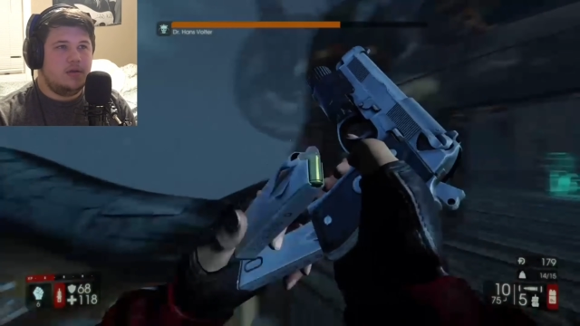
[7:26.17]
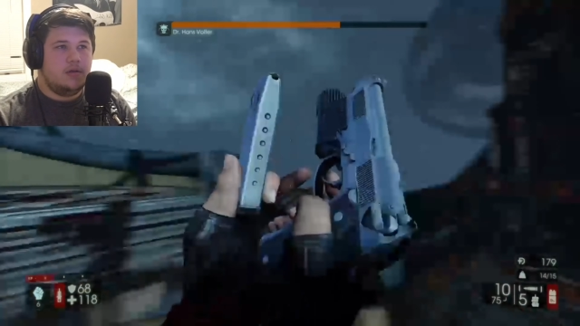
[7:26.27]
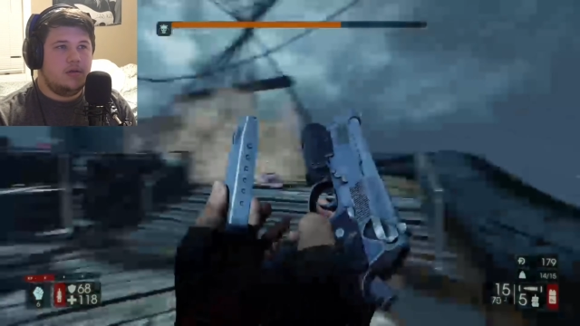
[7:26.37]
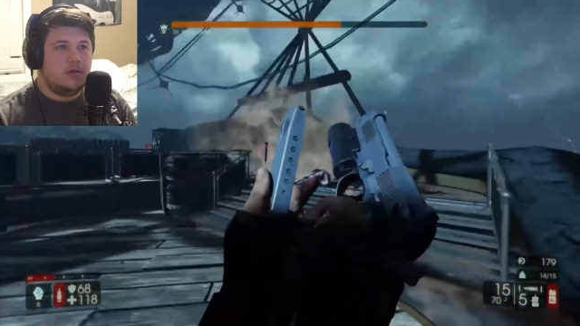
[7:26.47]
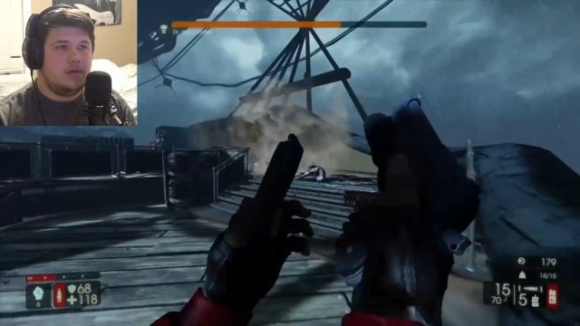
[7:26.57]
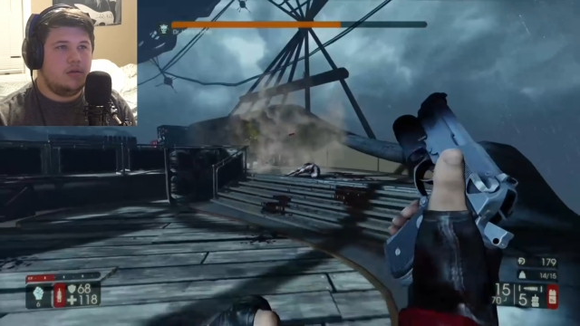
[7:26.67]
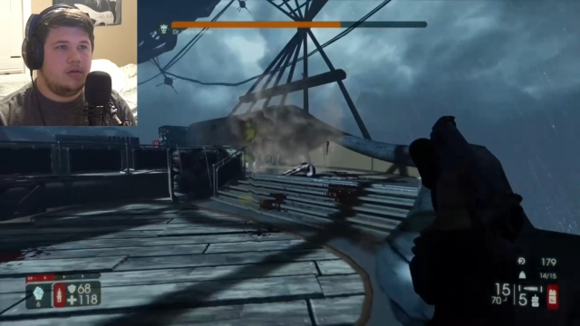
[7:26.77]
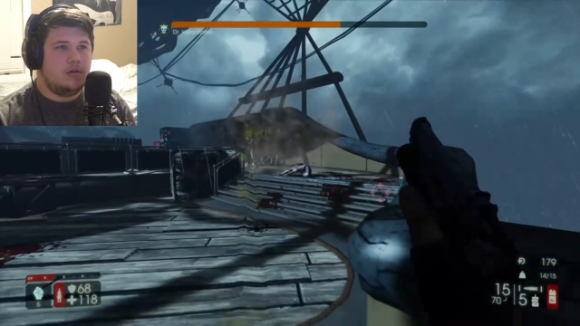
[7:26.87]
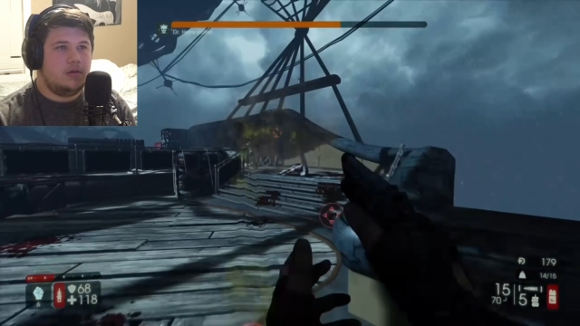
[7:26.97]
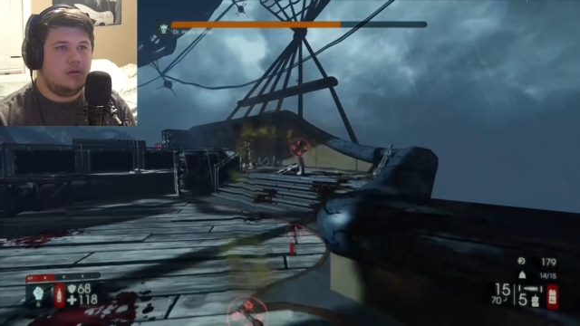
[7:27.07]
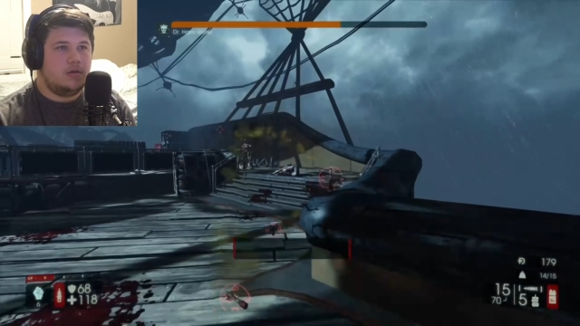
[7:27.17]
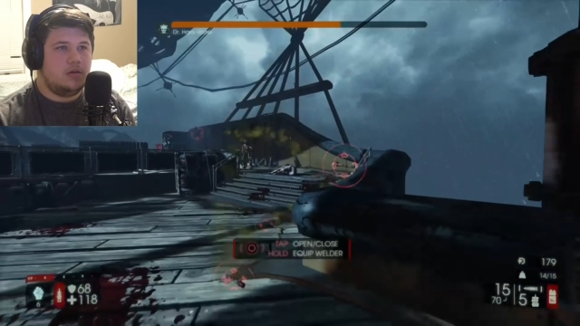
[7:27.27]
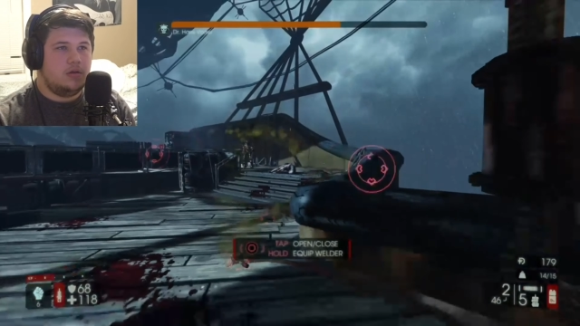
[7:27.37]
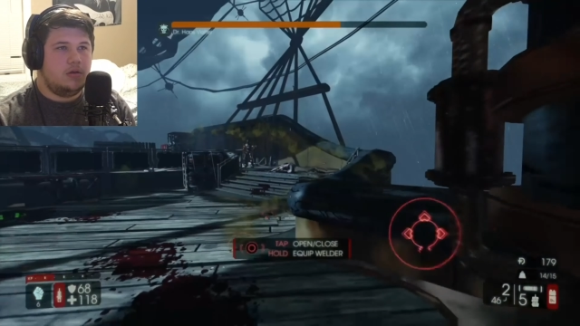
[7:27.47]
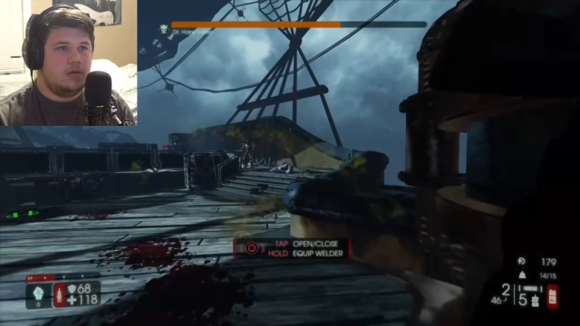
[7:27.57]

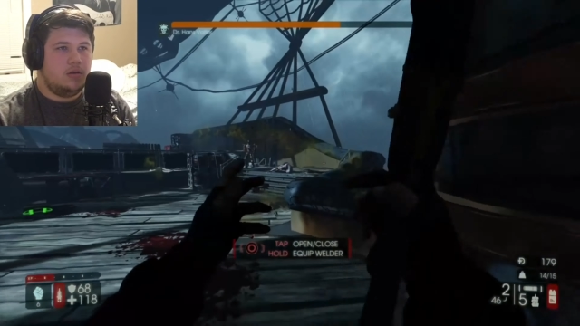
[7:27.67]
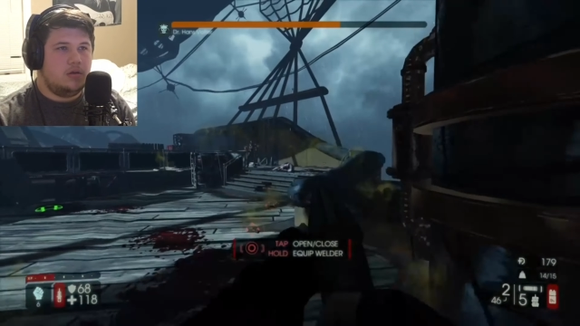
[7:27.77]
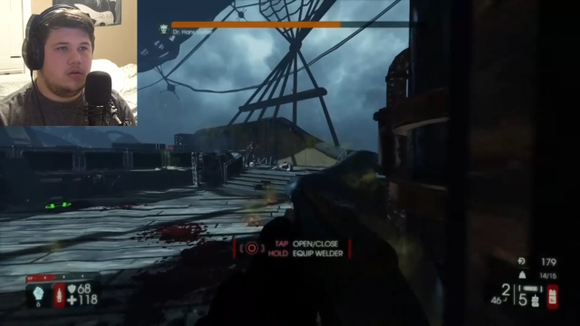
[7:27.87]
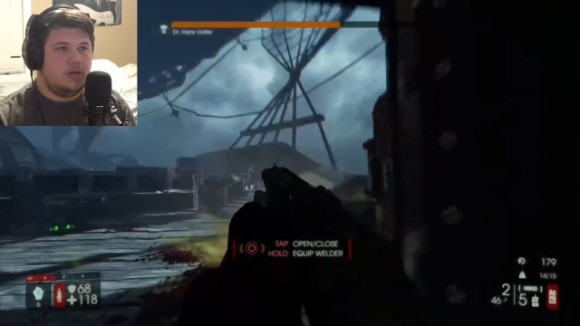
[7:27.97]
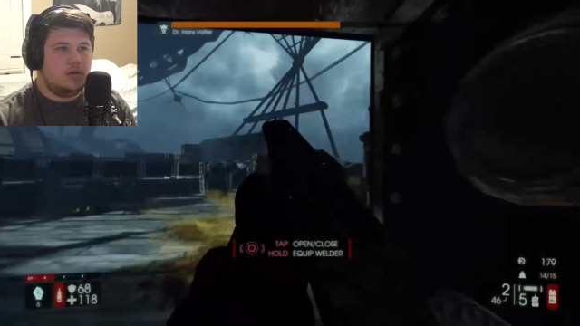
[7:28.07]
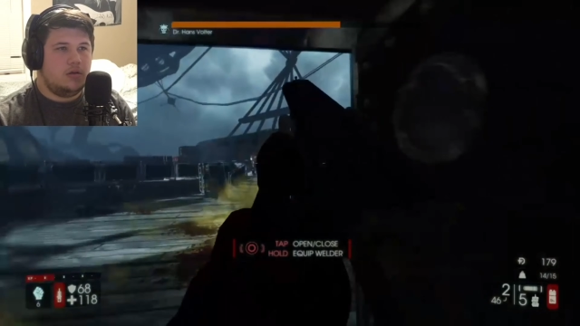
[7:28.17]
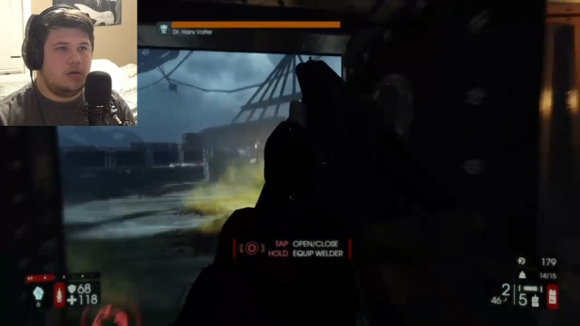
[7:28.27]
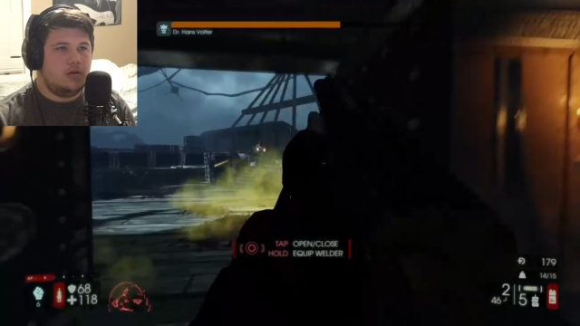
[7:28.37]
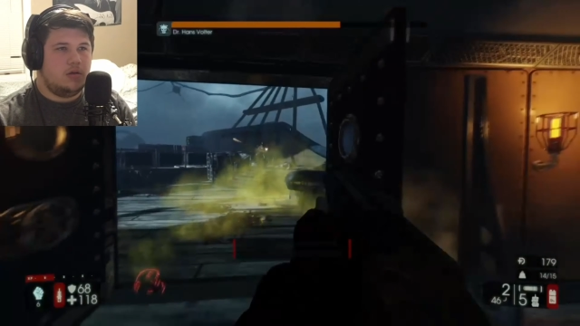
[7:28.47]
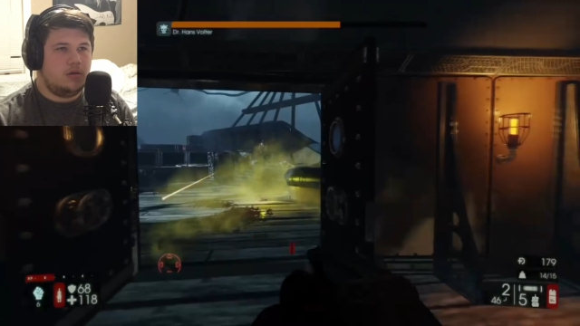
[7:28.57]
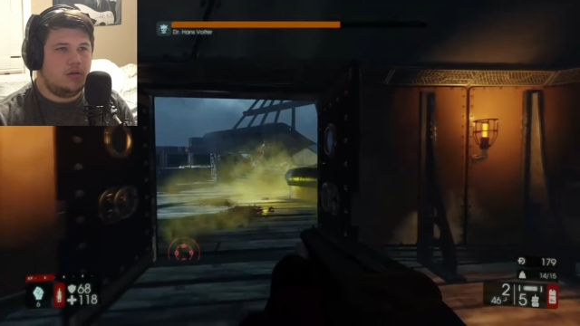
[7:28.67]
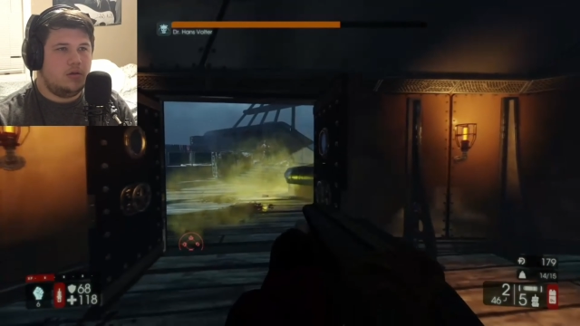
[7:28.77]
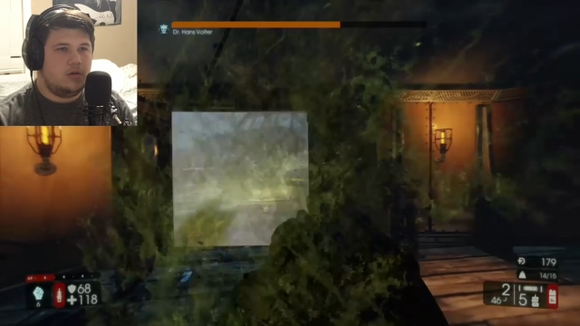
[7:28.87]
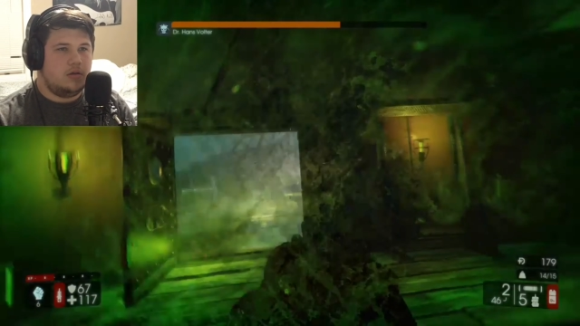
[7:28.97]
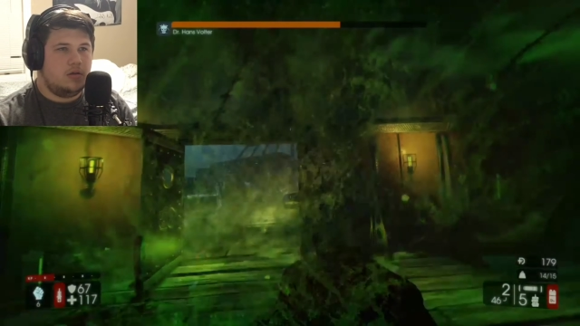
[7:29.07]

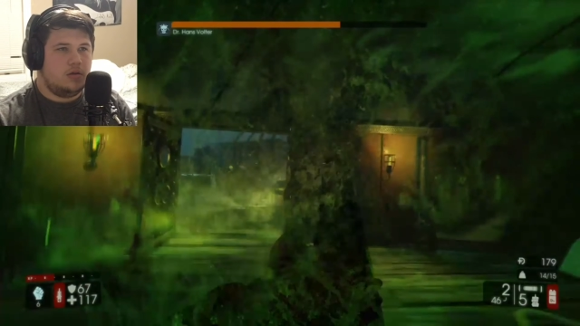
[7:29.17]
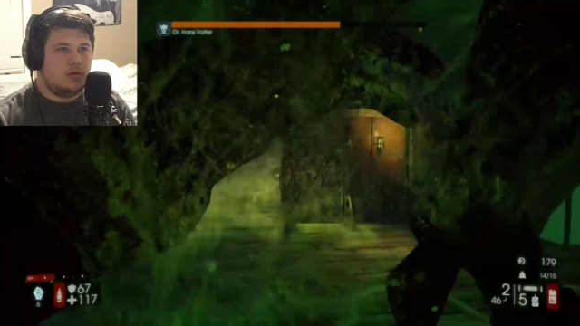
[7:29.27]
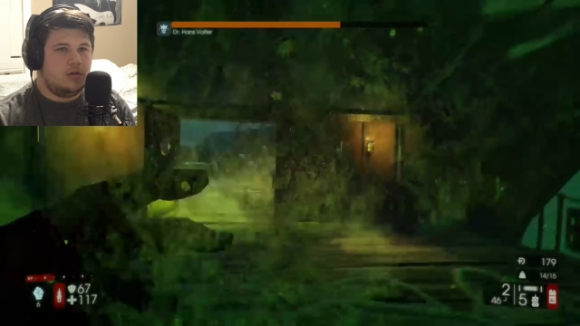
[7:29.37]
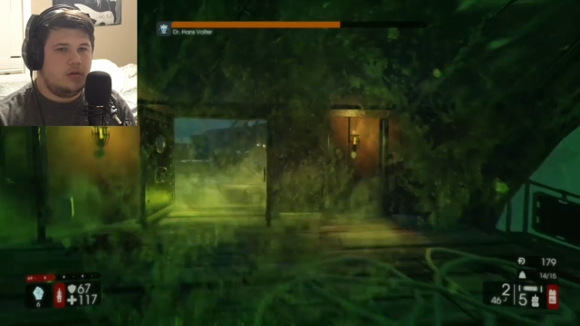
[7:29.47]
Nobody speaks.